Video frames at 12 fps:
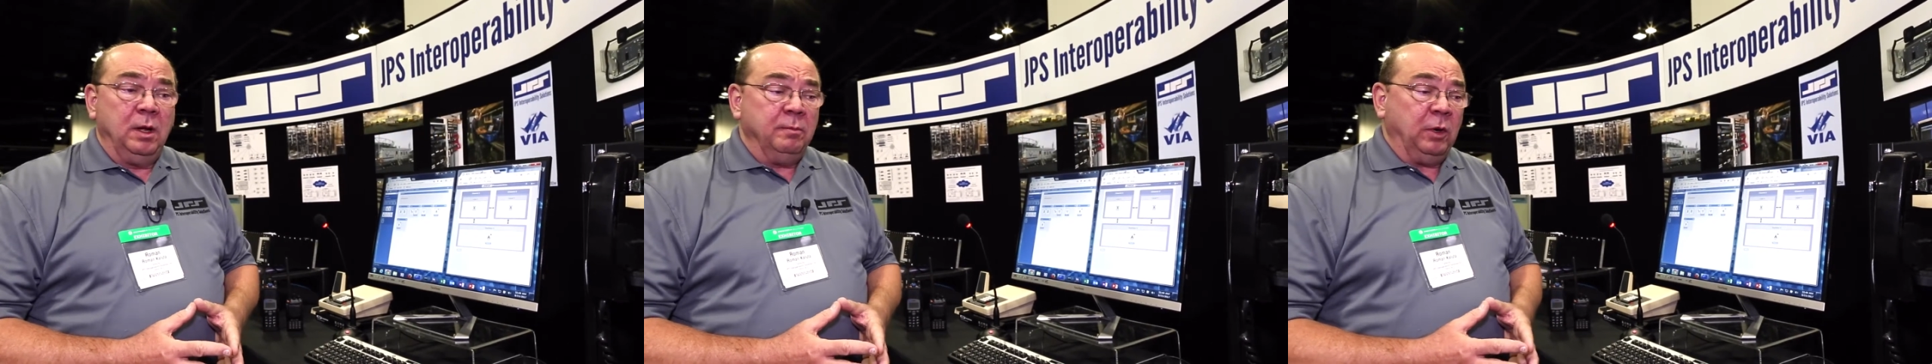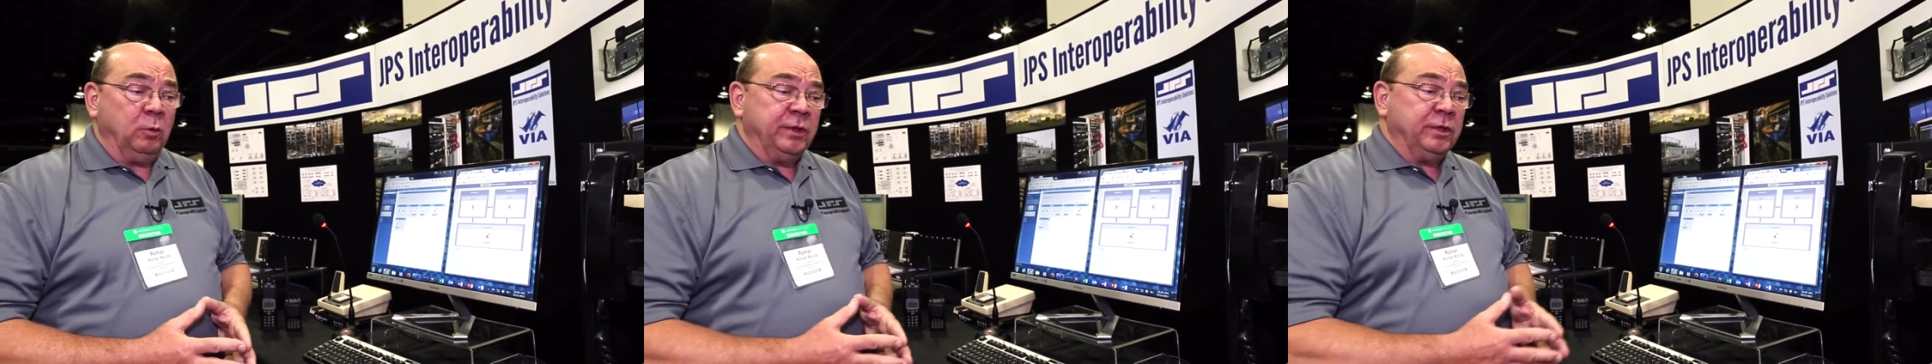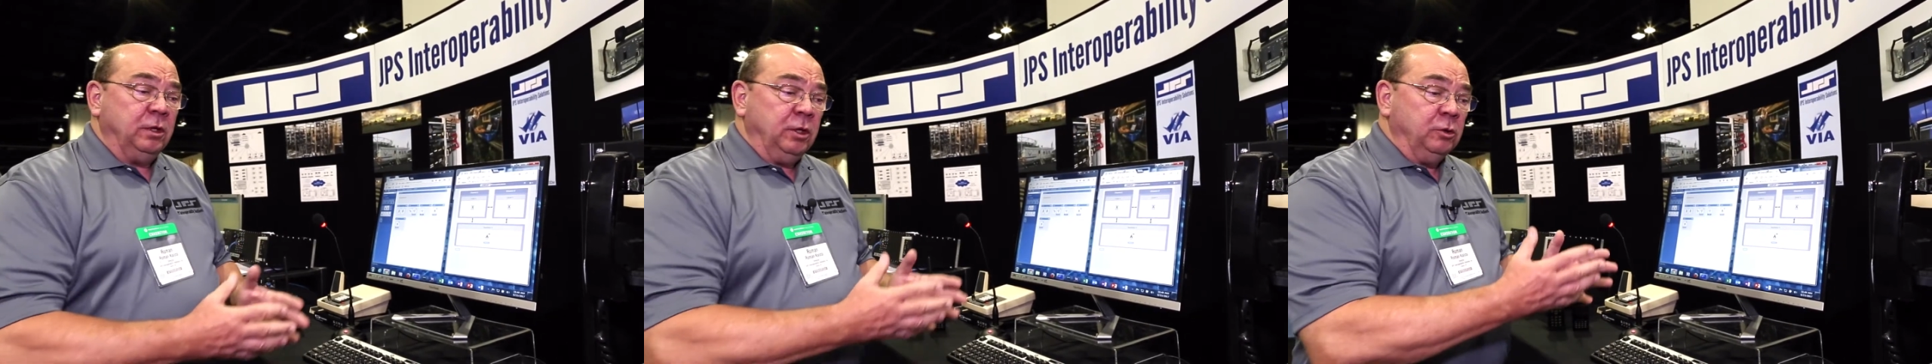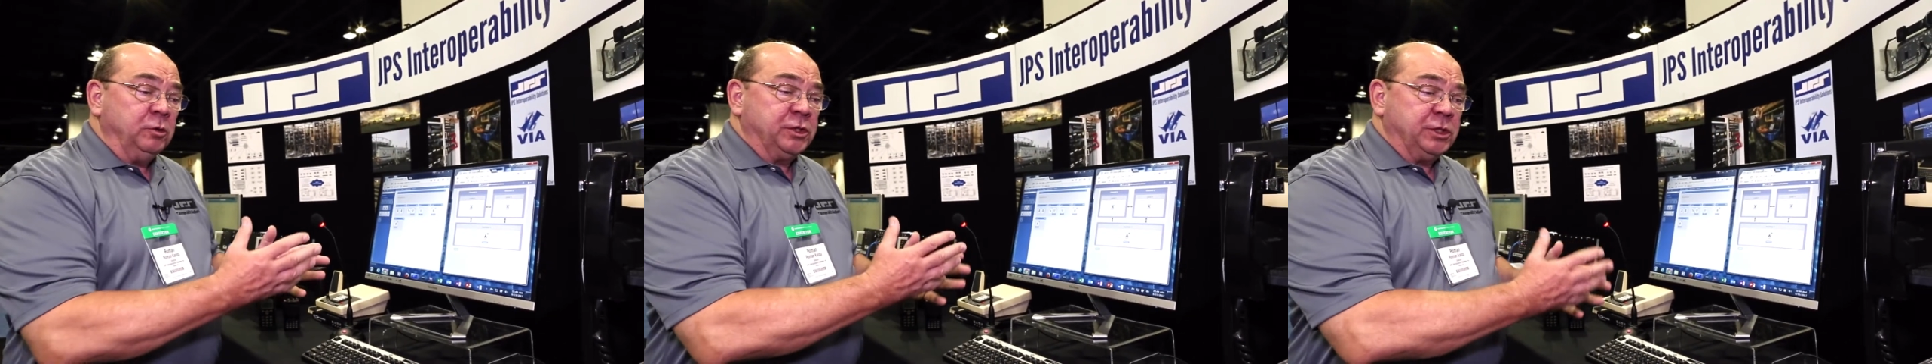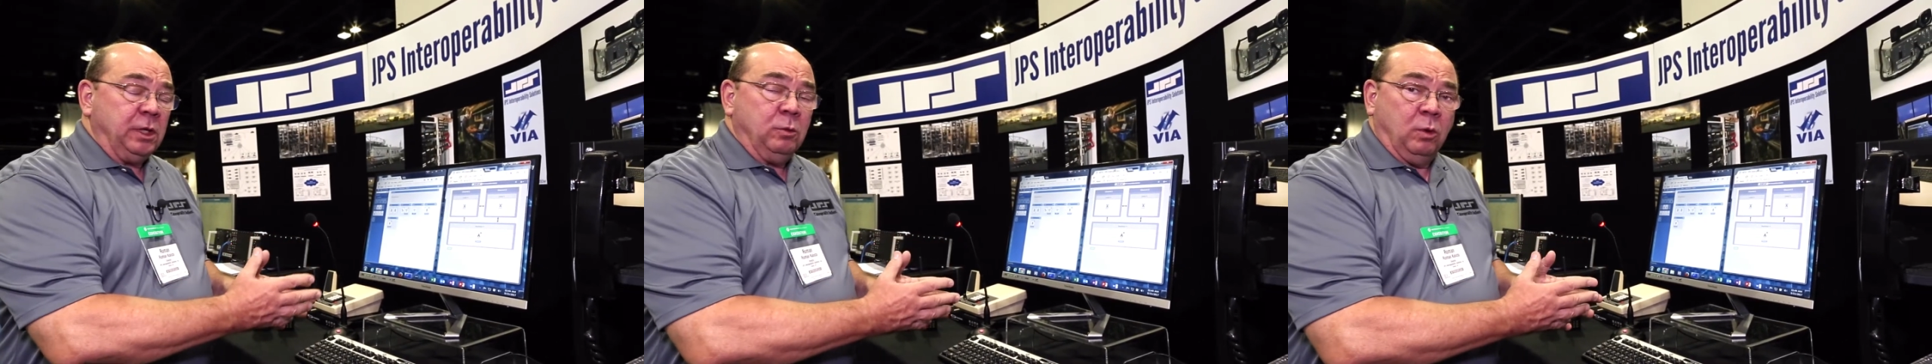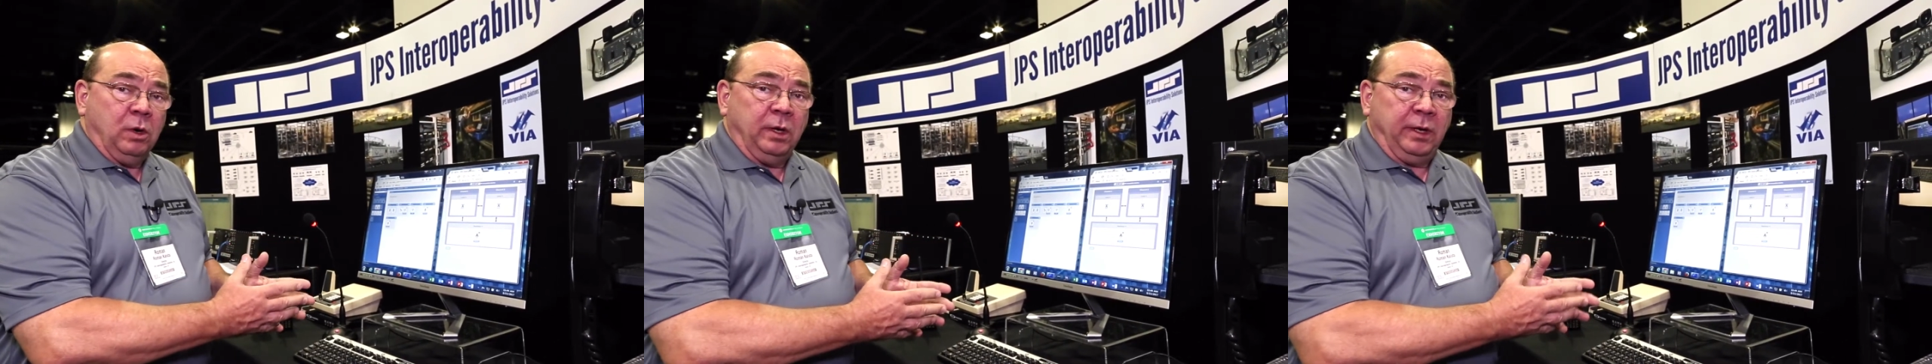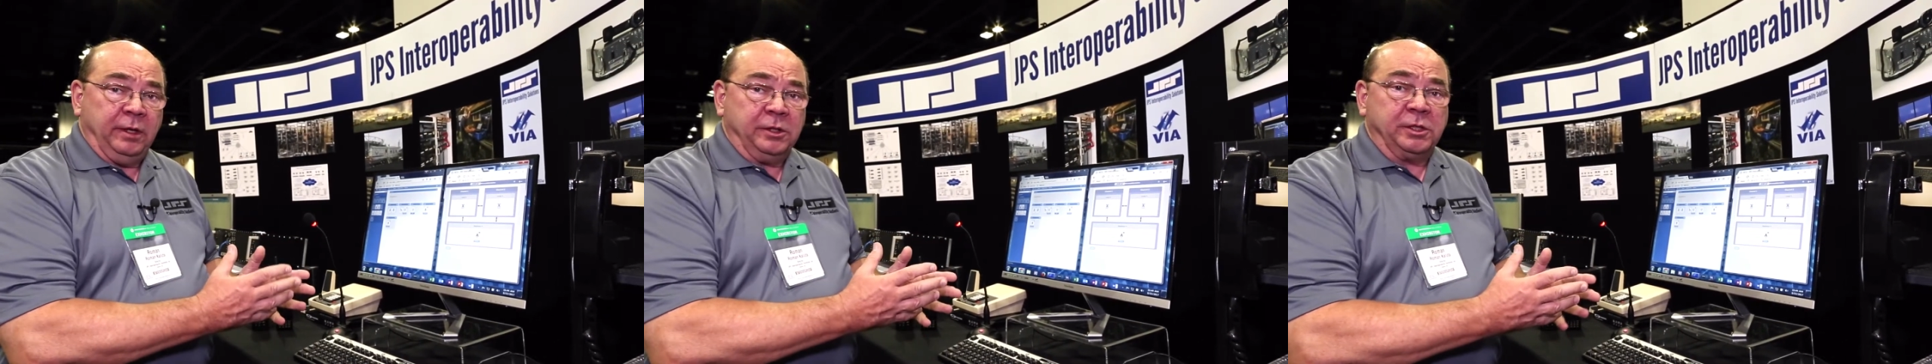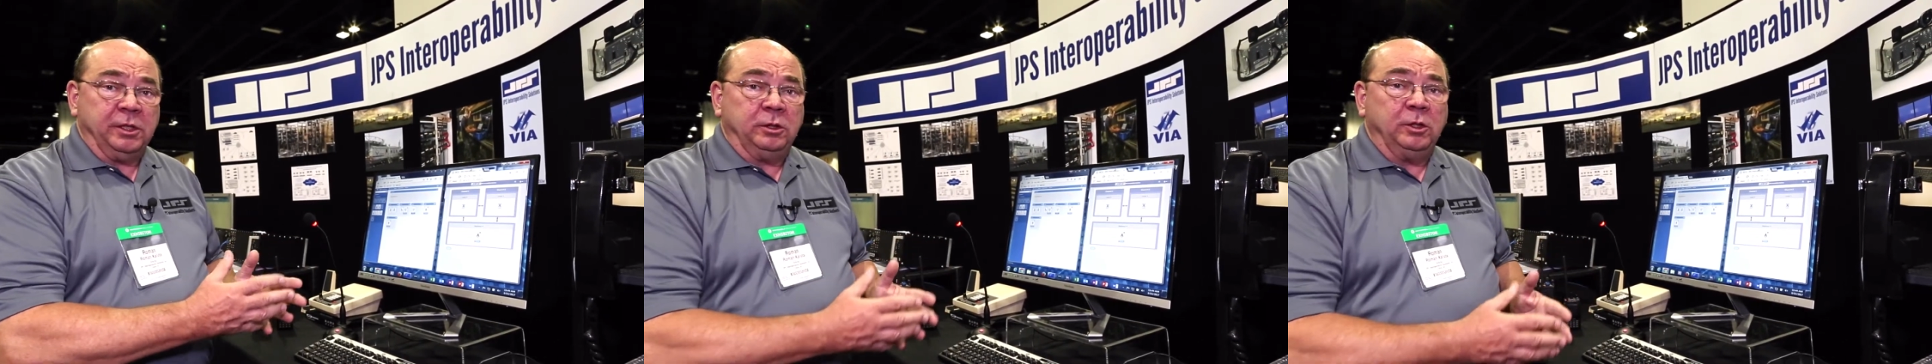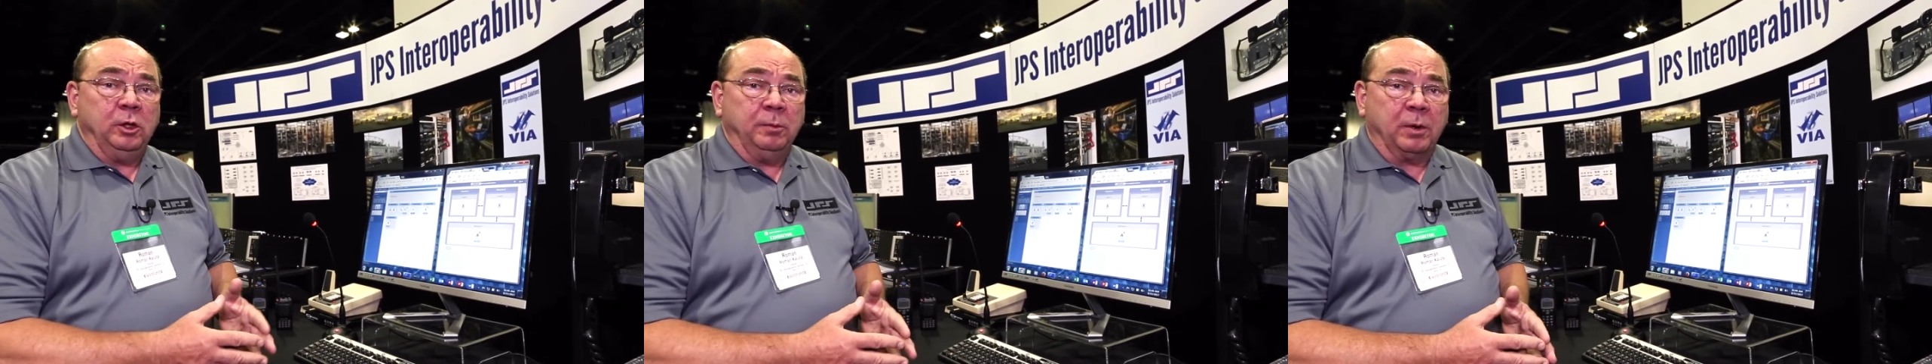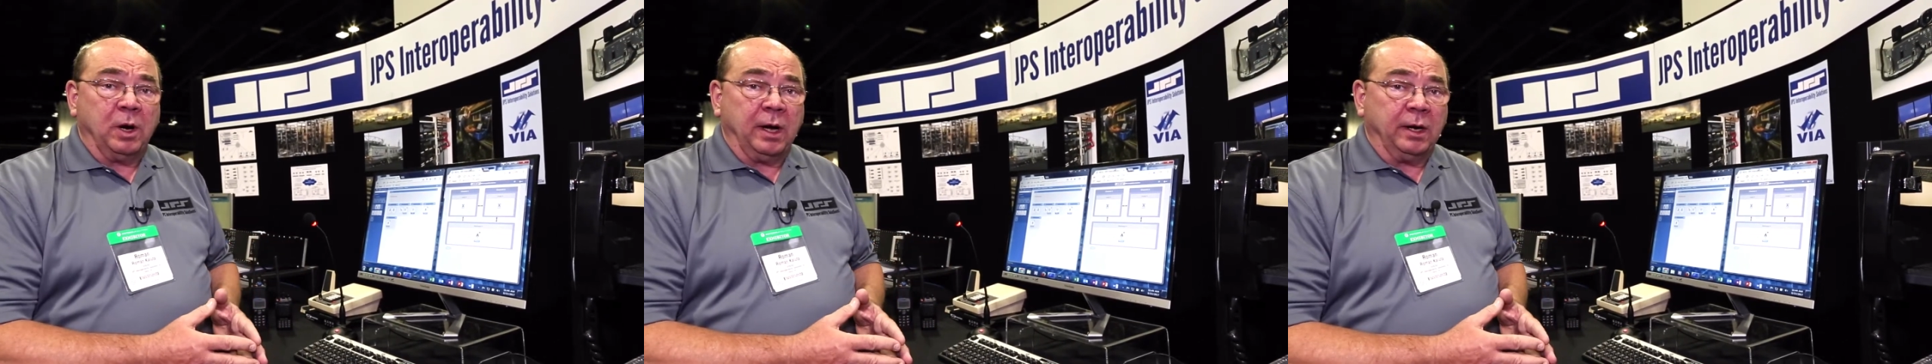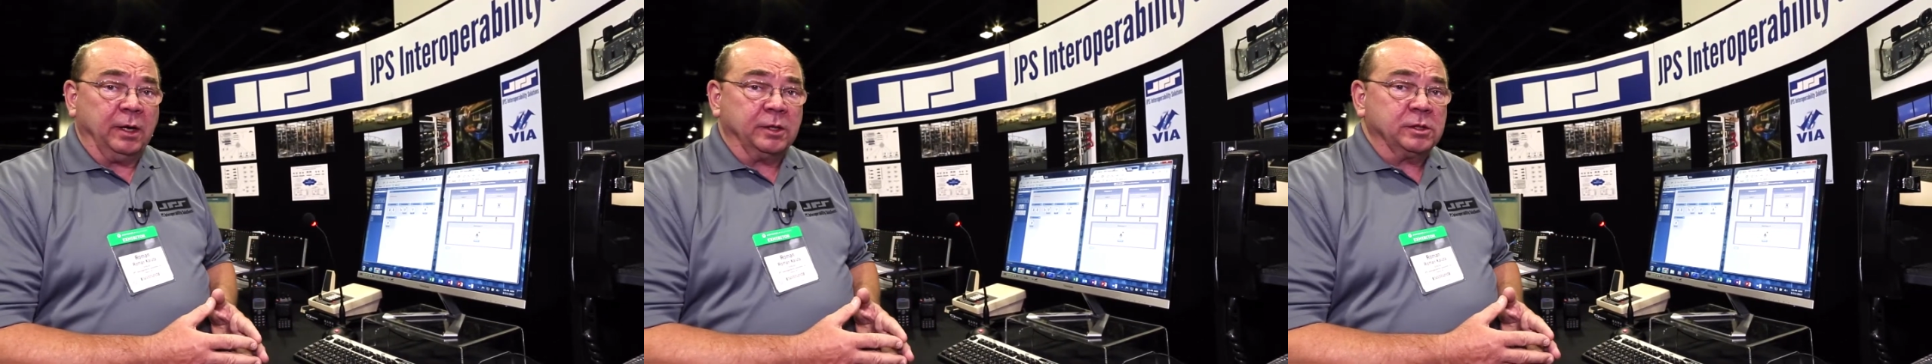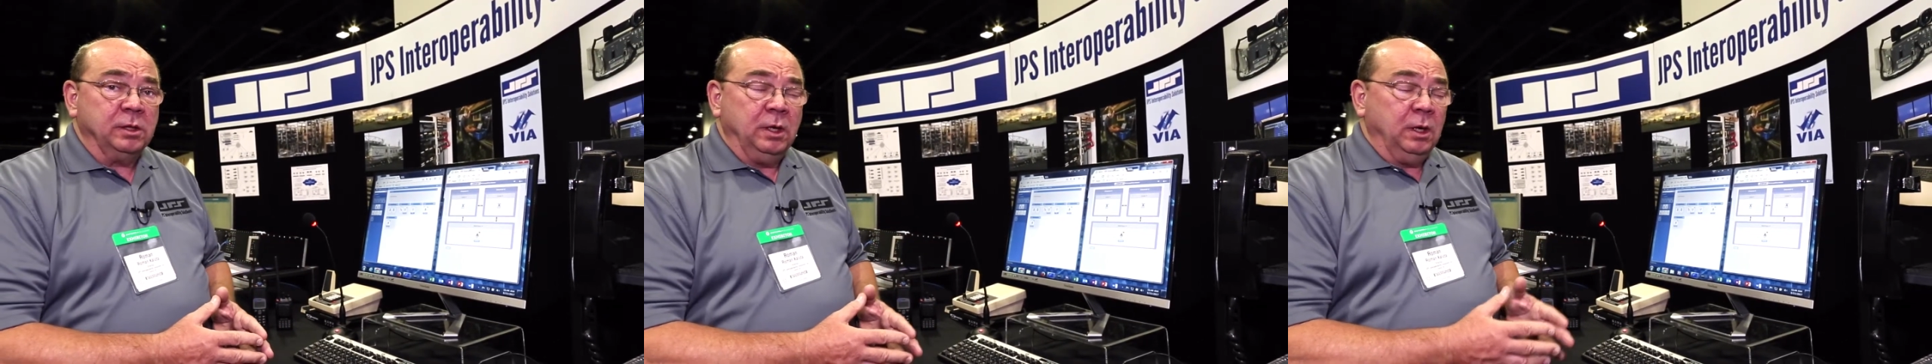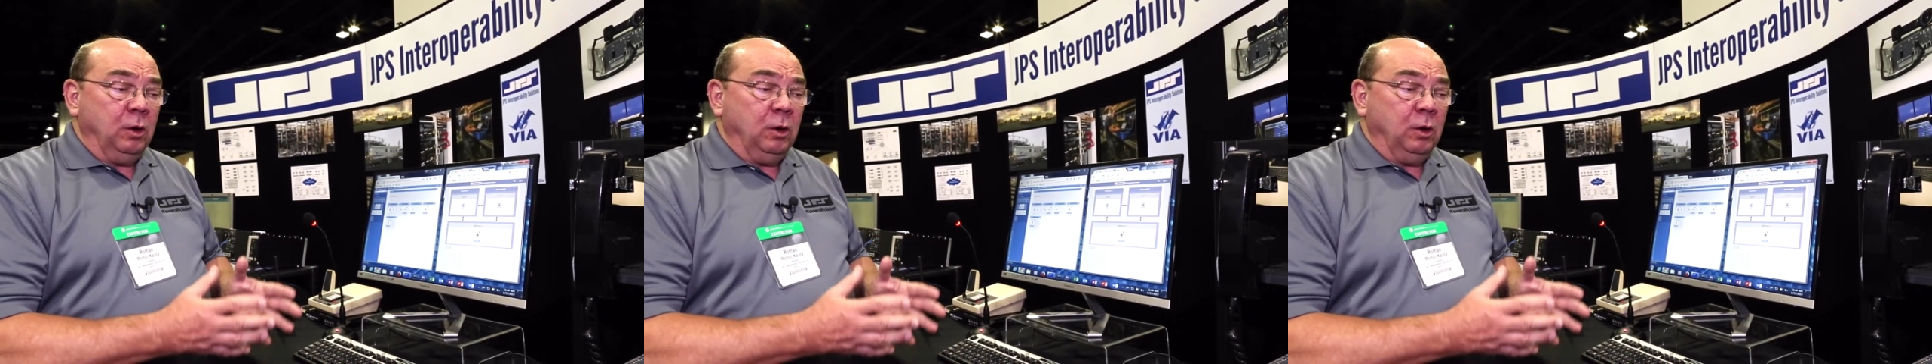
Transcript: But with the new Z1 and Z2 products,